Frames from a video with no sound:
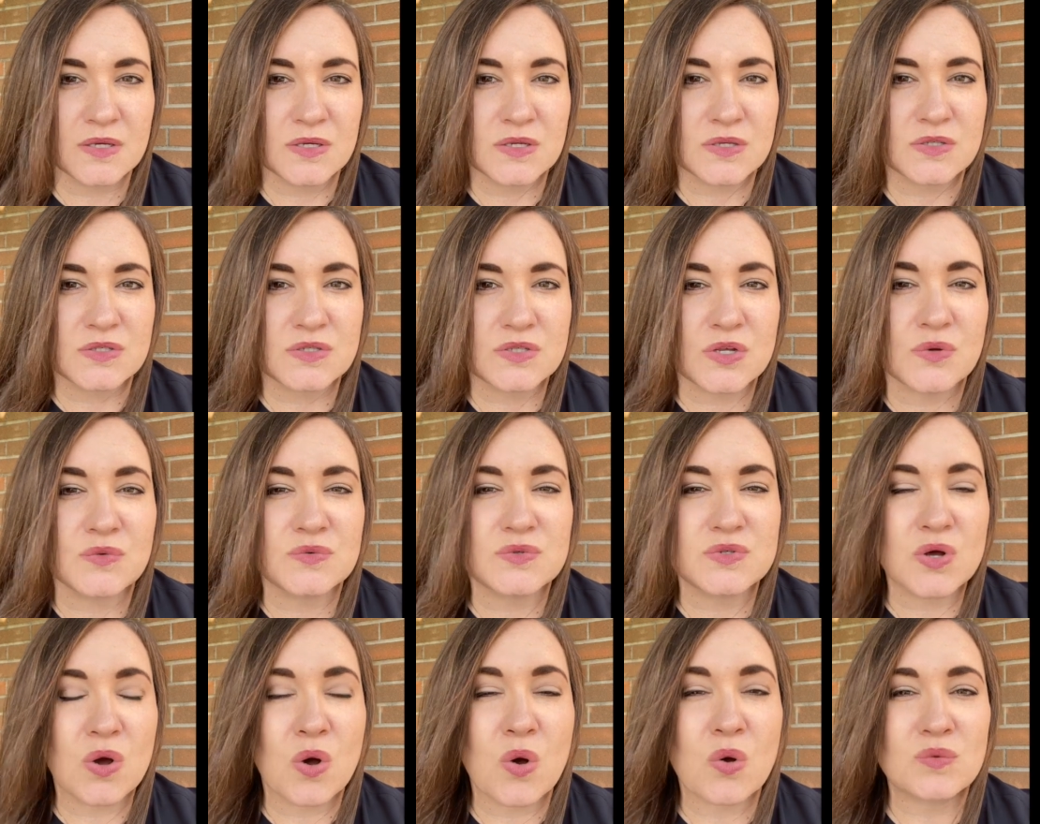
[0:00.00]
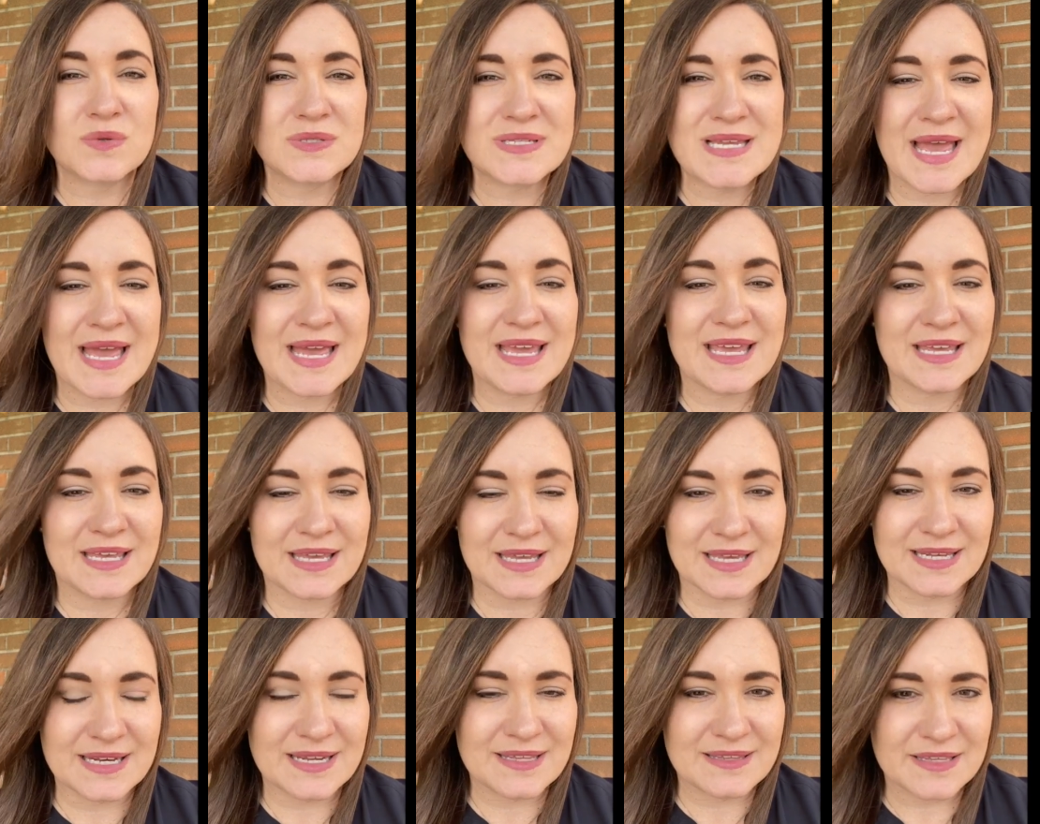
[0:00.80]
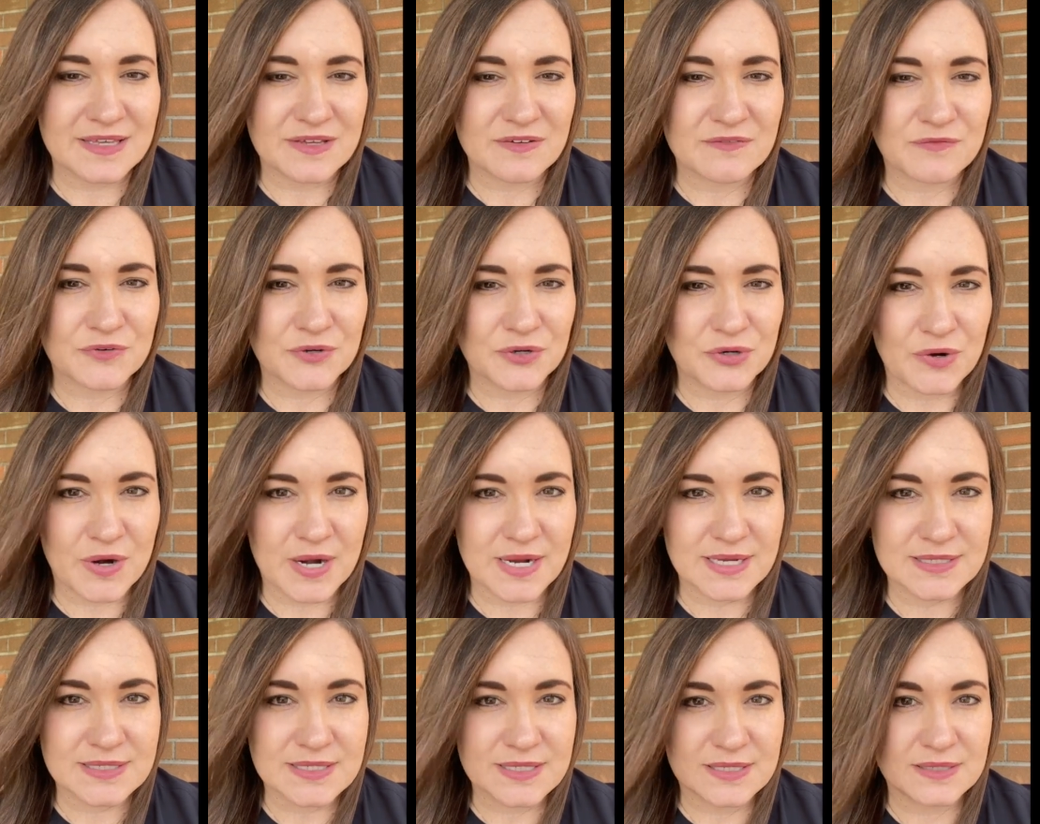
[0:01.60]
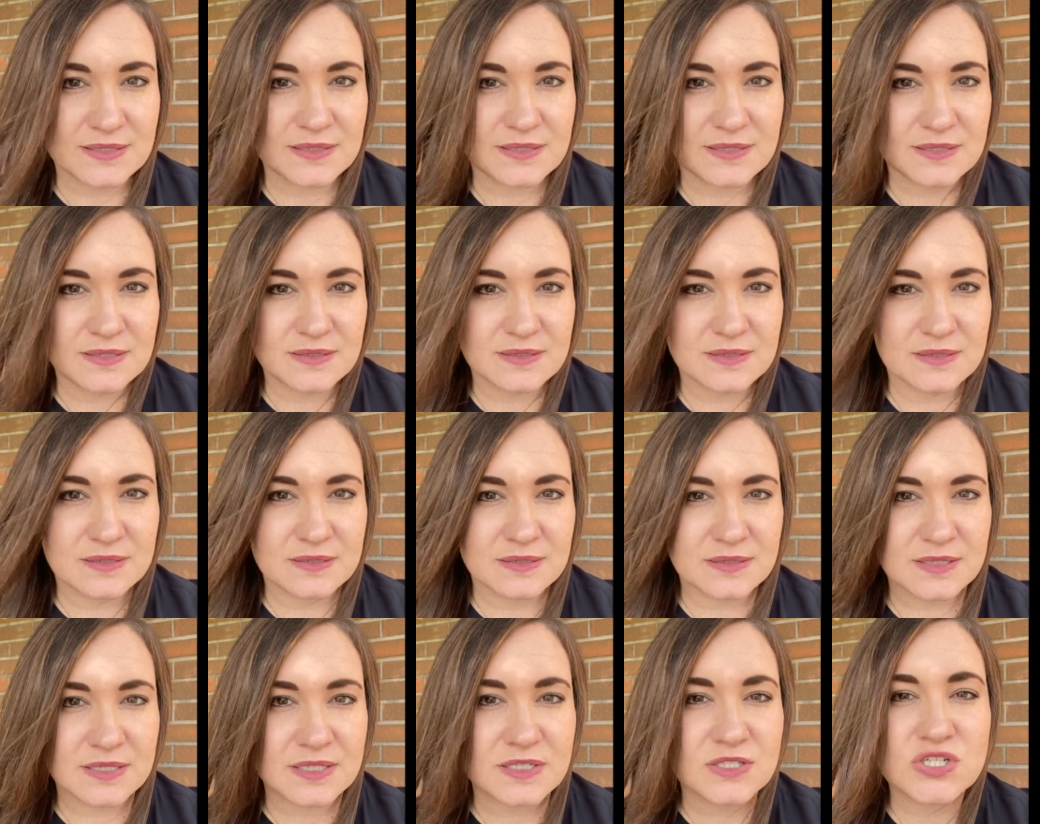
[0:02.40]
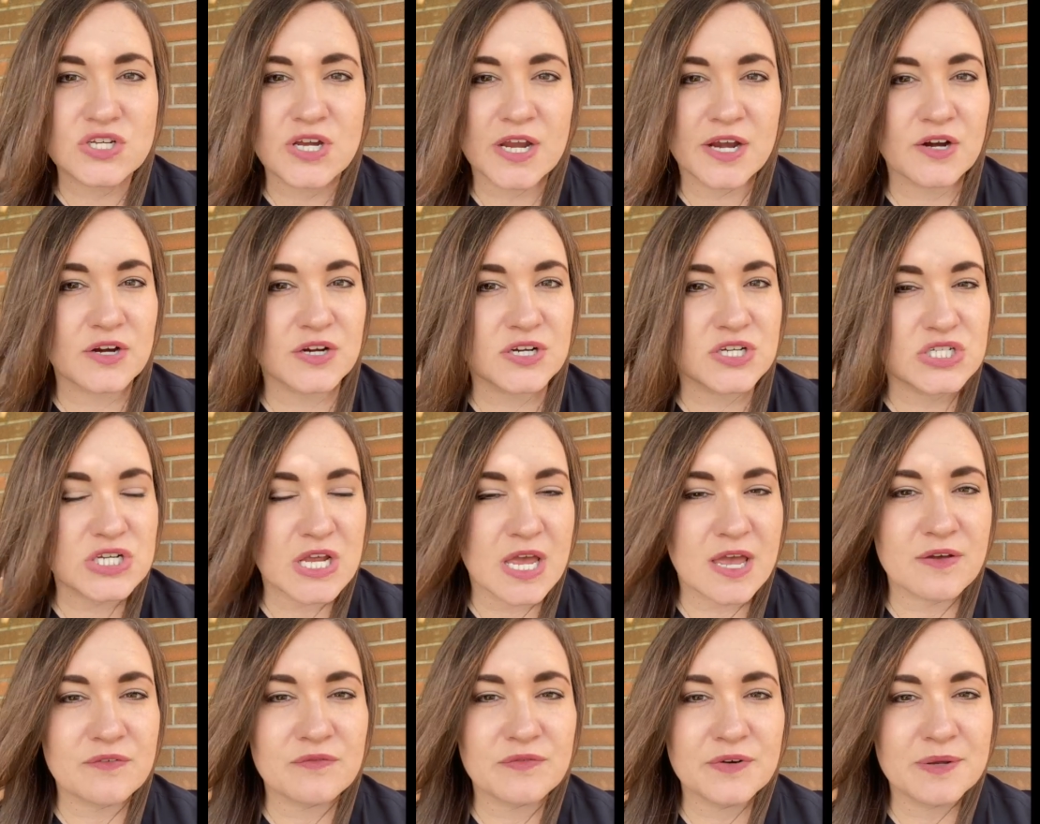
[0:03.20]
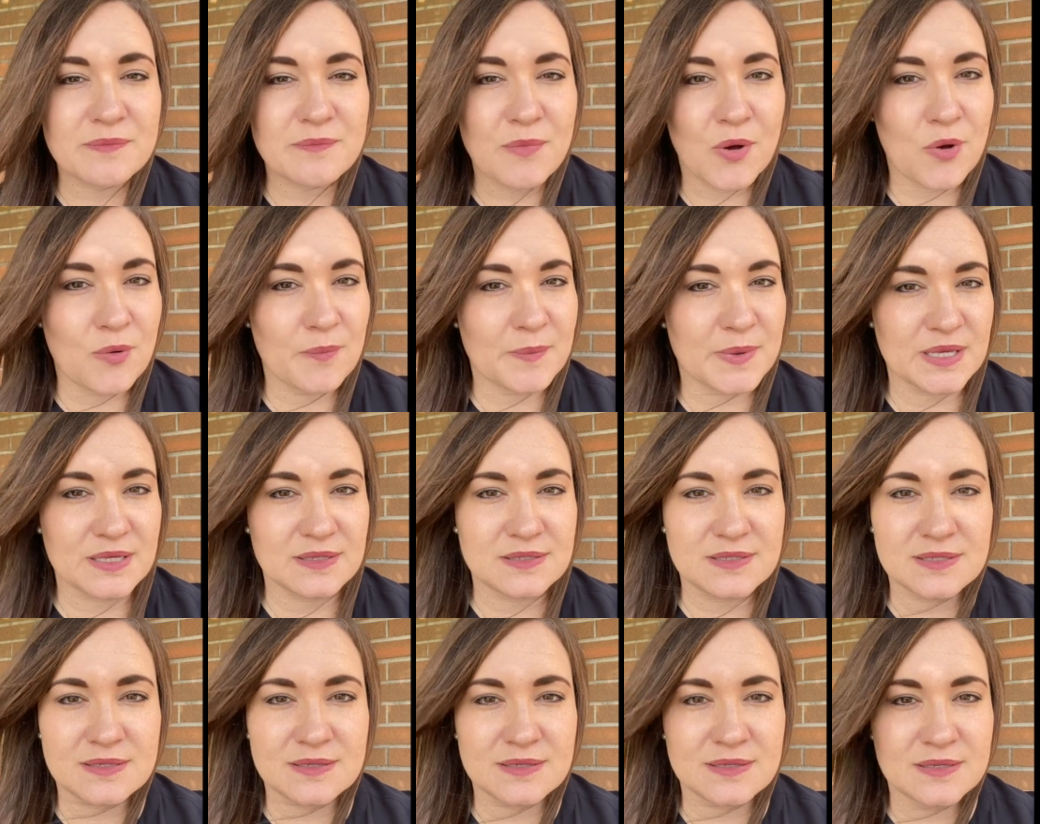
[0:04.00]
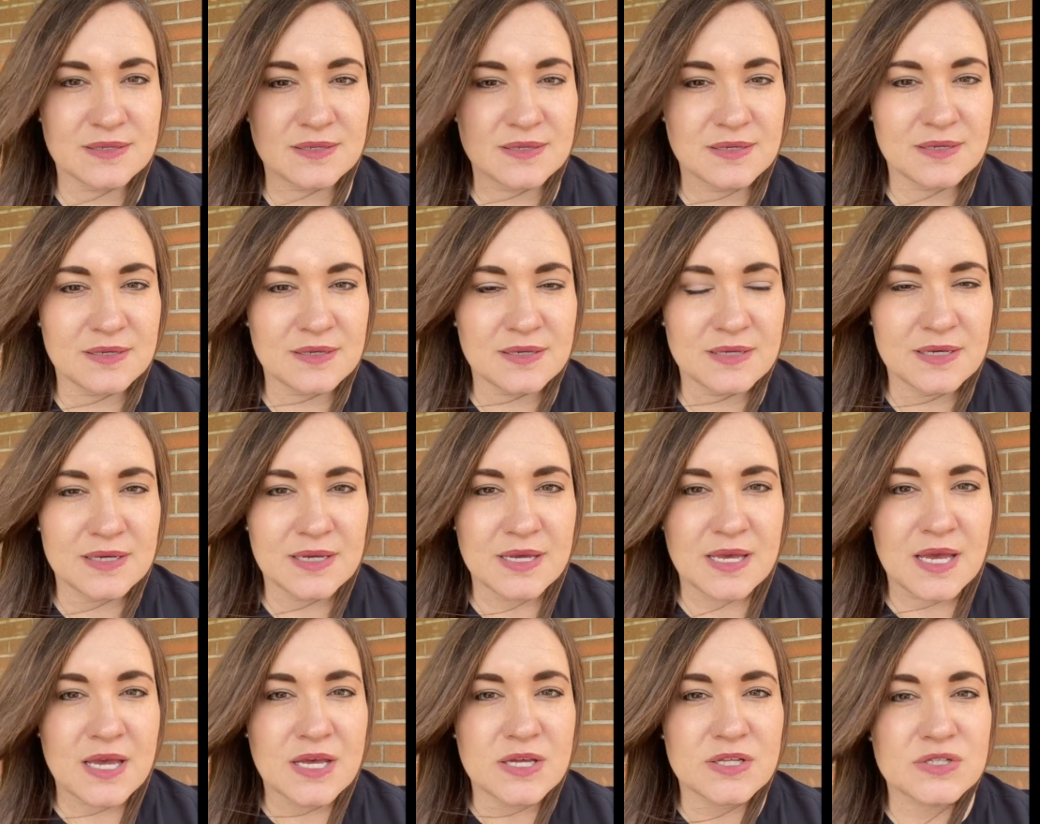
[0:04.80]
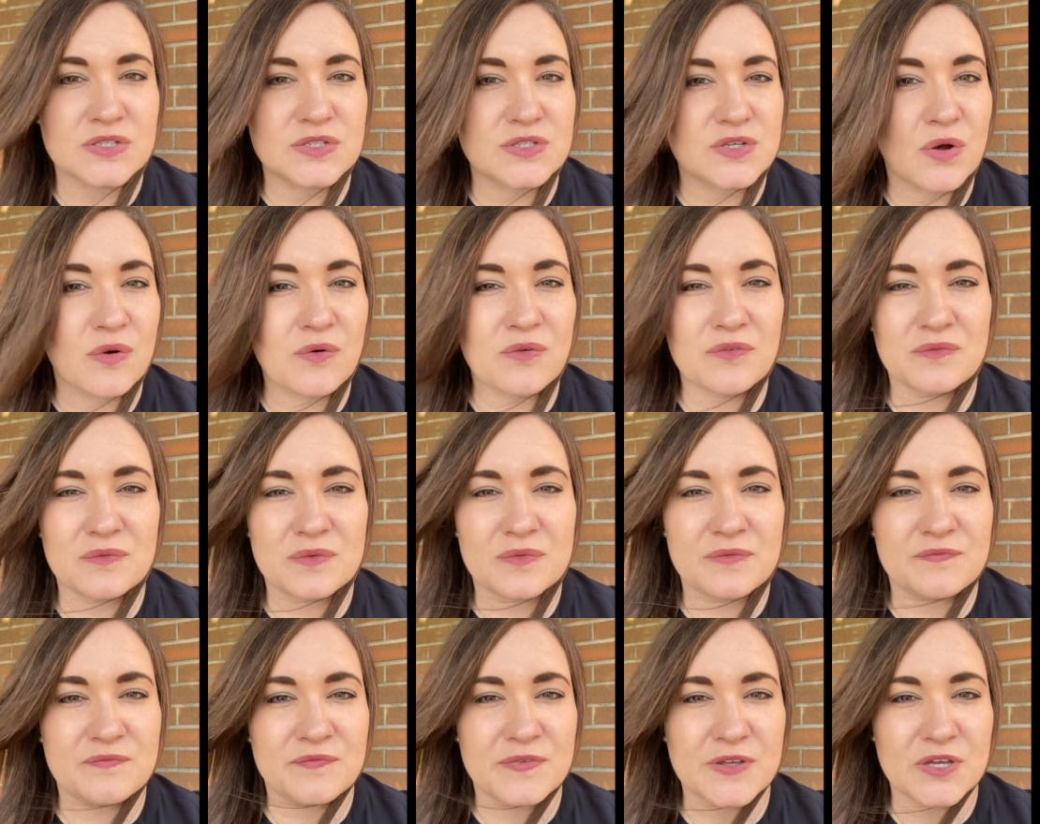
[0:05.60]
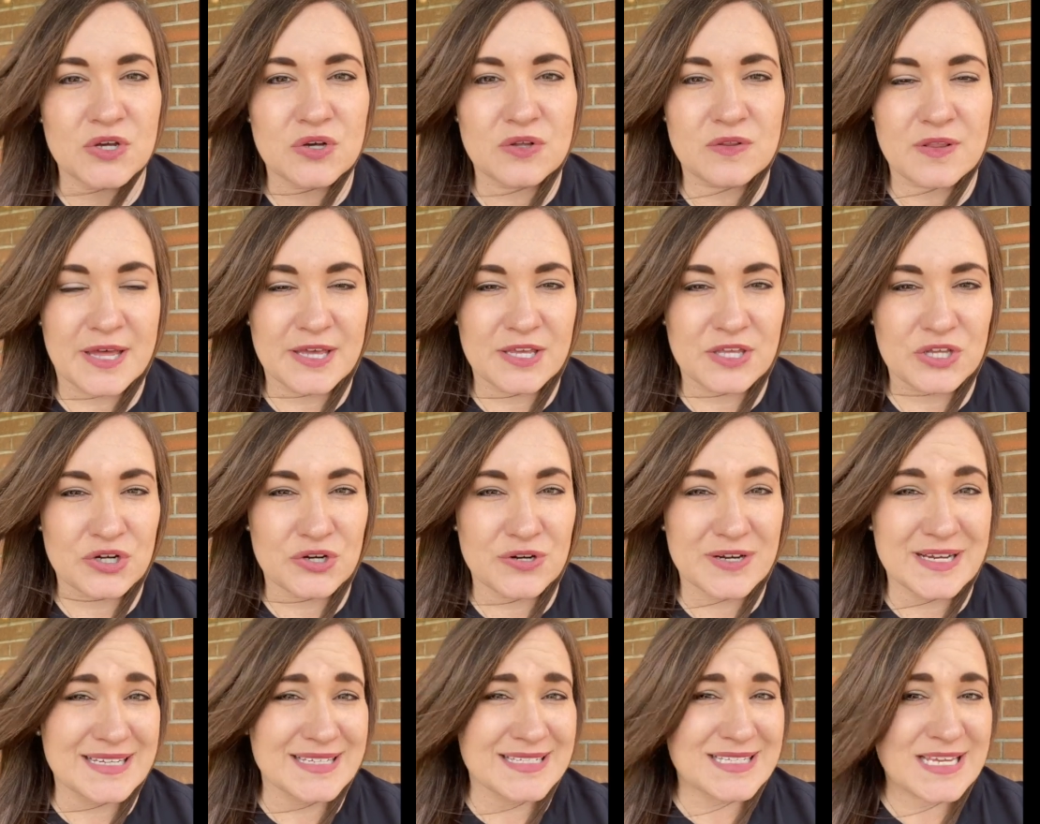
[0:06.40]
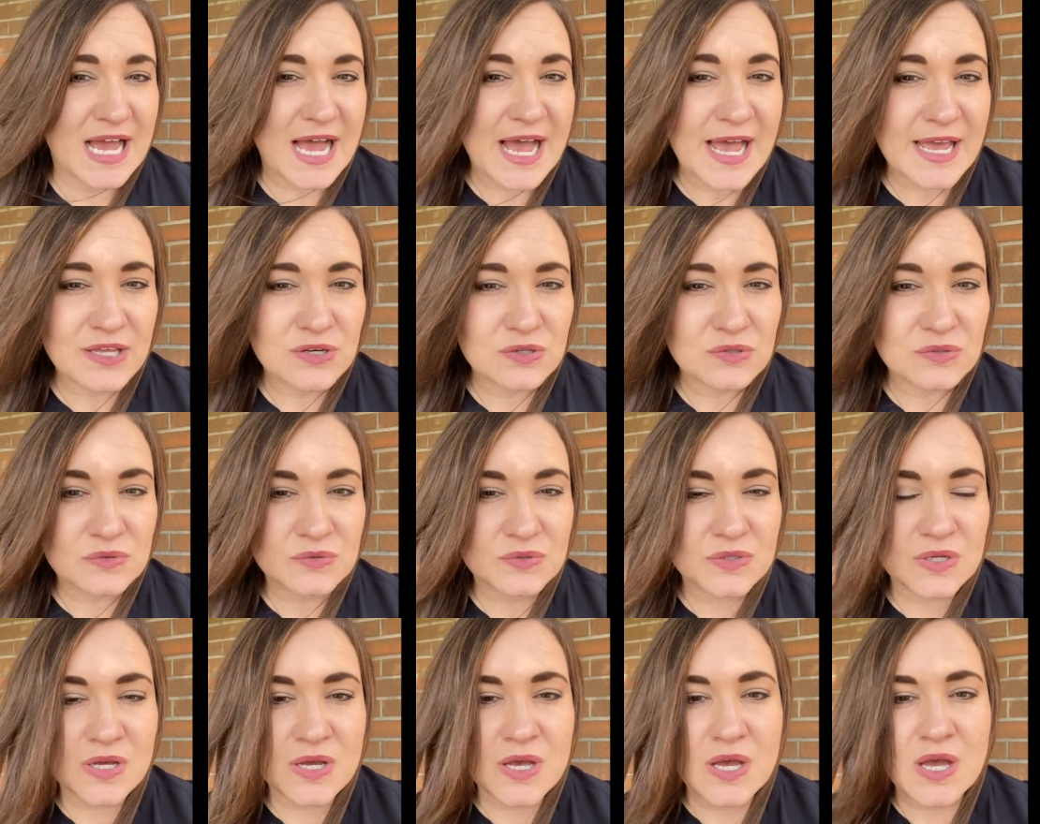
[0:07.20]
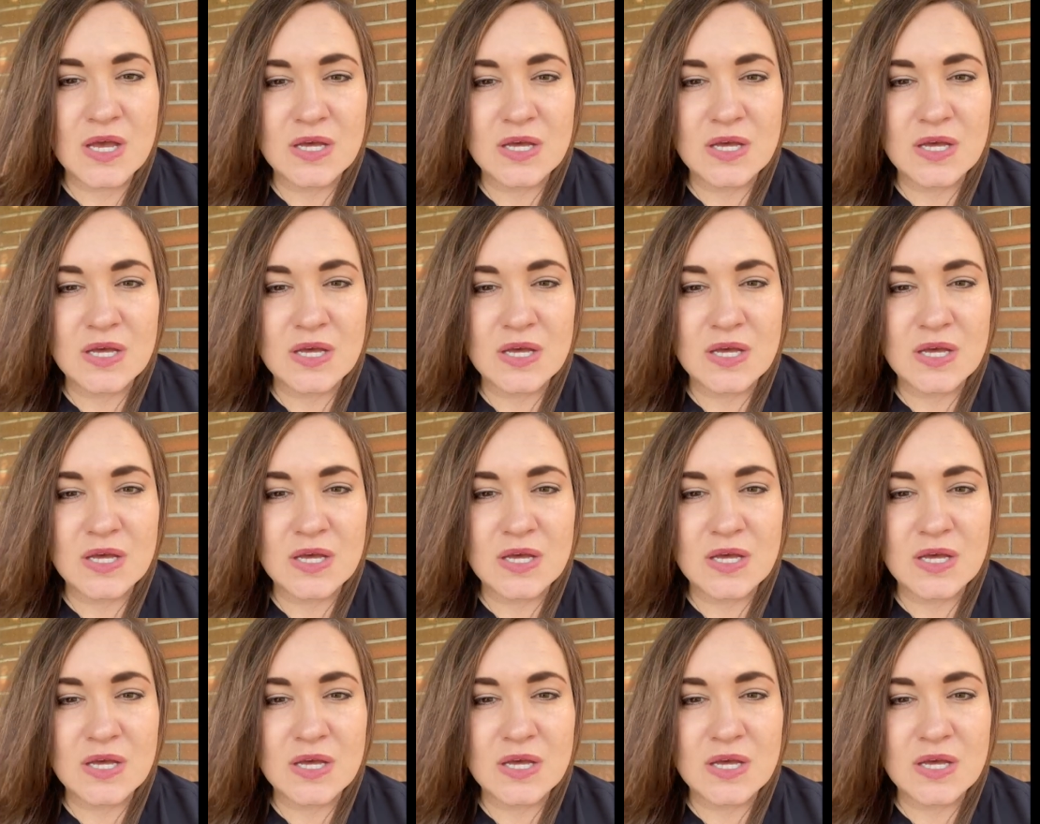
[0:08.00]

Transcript: So don't take anything for granted. Cherish every moment. Don't feel like you're entitled.